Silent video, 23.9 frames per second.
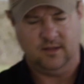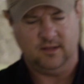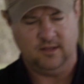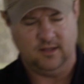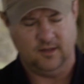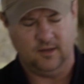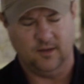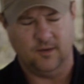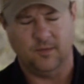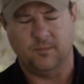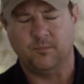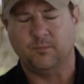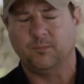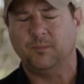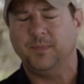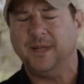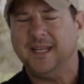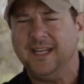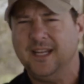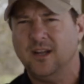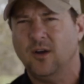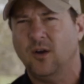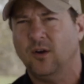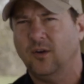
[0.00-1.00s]
the
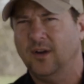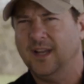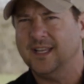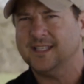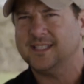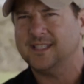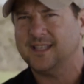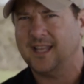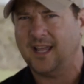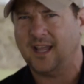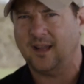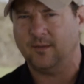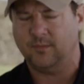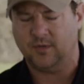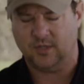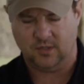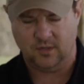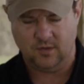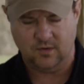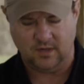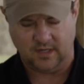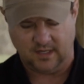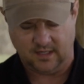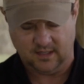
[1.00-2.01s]
PRS type
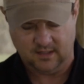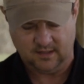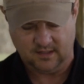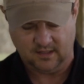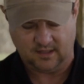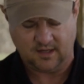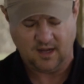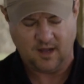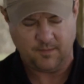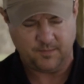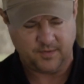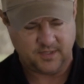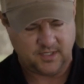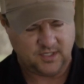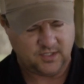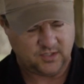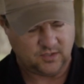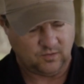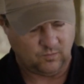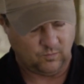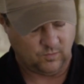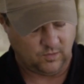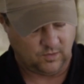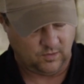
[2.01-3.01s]
shooting, the
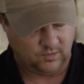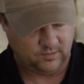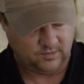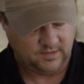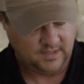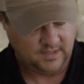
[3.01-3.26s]
competition world,